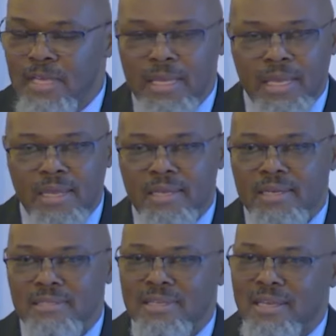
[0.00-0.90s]
He
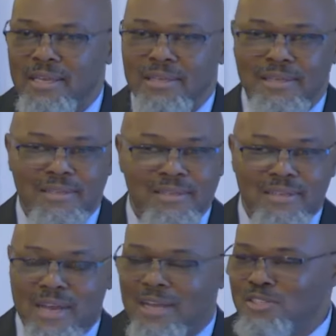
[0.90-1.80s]
didn't say,
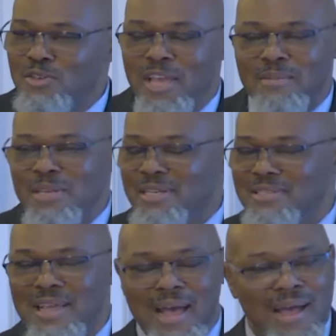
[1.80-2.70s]
God, you gave me
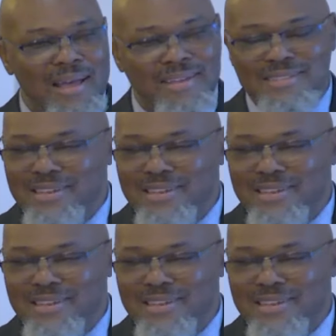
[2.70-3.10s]
these eyes.